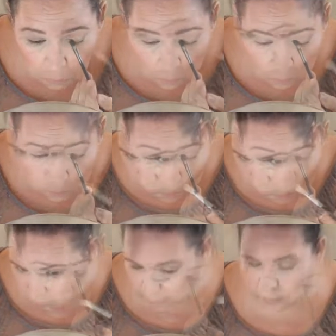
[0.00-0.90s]
I'm
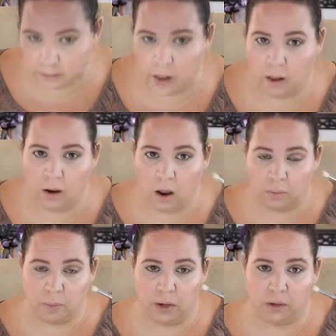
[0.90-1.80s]
also running that
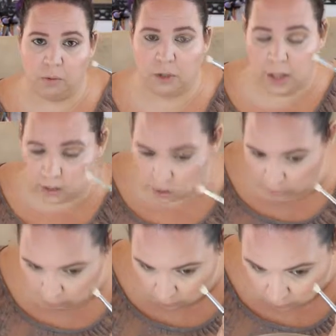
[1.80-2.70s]
on my lower lash
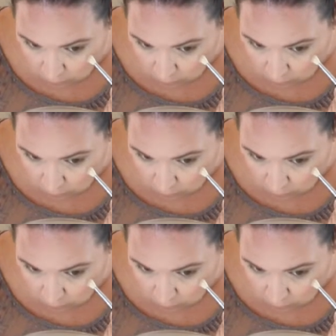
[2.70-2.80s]
line.